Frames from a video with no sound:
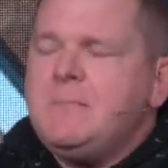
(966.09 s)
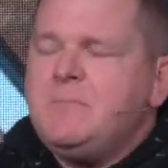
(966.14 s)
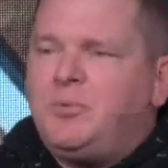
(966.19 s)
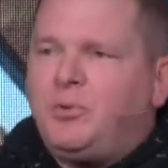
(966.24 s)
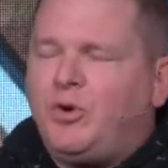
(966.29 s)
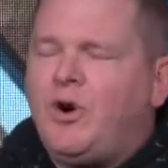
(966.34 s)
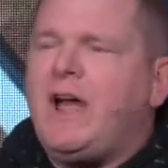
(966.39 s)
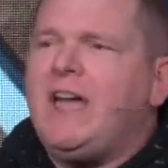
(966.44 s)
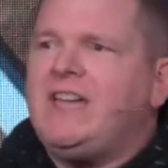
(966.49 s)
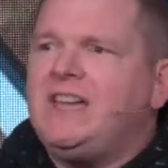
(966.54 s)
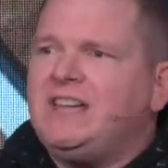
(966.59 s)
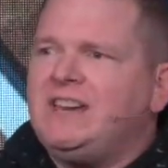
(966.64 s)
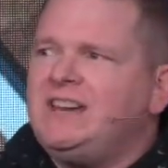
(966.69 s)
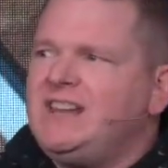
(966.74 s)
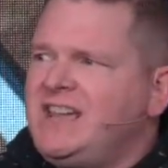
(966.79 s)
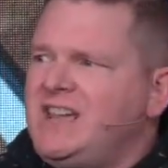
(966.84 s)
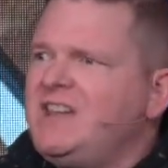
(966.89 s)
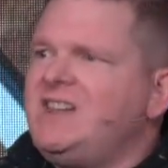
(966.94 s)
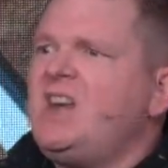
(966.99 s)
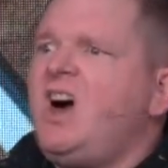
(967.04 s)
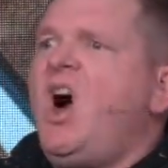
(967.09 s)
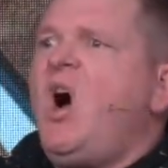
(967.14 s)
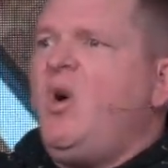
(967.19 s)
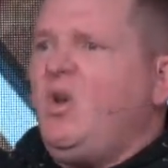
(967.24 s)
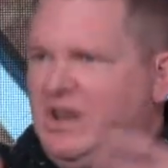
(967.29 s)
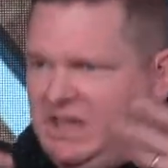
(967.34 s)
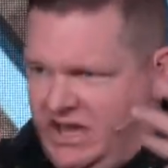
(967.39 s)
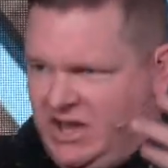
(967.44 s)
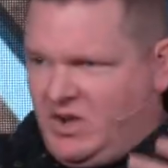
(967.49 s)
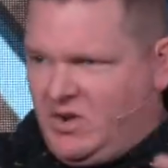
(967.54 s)
praying in the
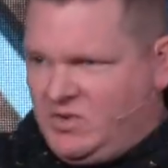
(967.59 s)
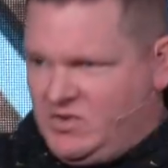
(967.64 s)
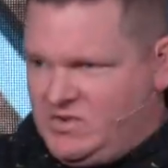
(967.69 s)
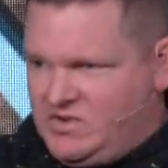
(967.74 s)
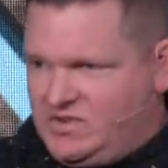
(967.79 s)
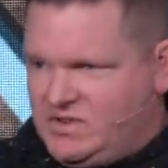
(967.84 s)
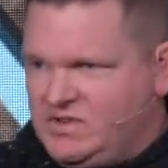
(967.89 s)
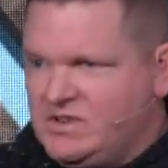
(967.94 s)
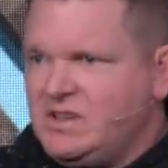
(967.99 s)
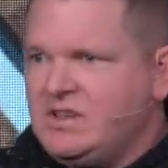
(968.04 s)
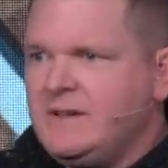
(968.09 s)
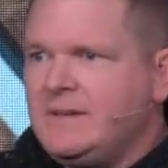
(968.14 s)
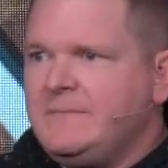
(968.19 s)
Holy Ghost.